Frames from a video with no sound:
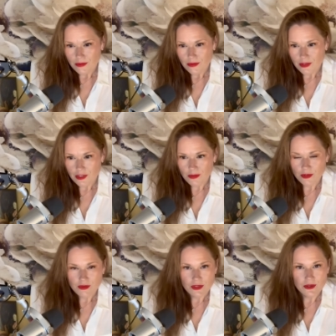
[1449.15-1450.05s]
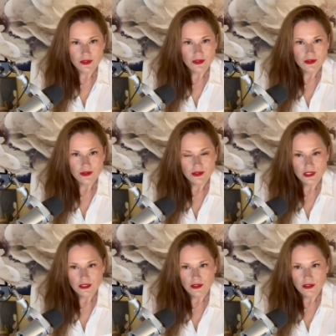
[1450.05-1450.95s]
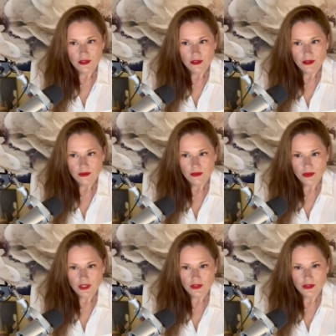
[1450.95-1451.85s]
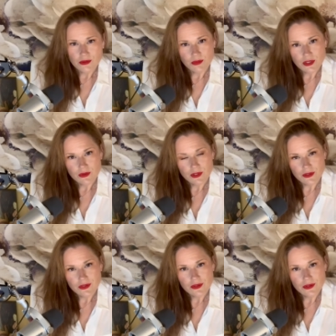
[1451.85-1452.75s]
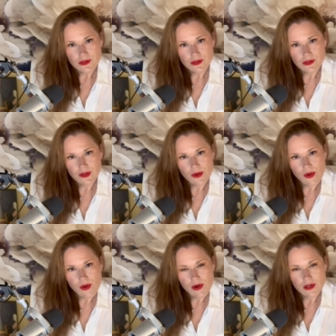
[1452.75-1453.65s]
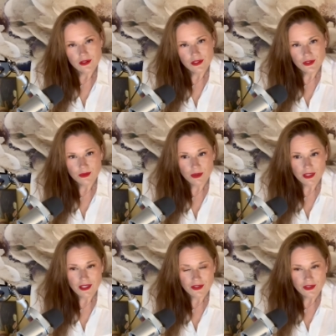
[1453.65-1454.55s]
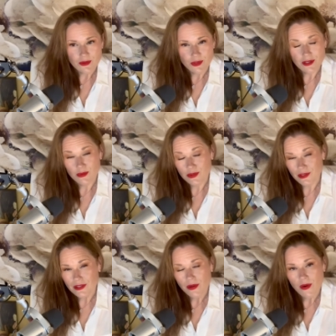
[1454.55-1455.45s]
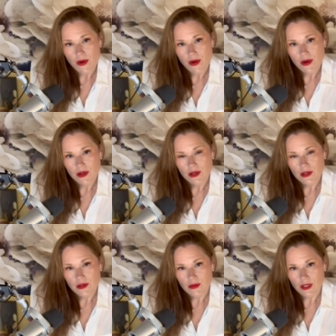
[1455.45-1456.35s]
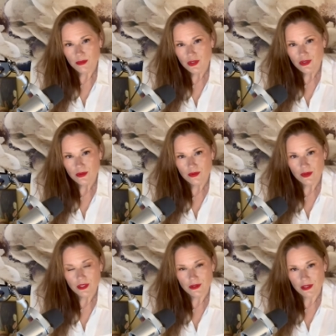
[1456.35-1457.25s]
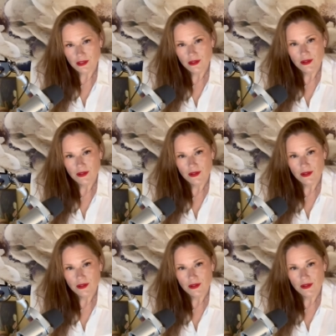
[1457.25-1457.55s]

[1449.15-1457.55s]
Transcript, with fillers: these are my fears, but they shouldn't be fears. They should be actually what I want. Why am I so afraid of that?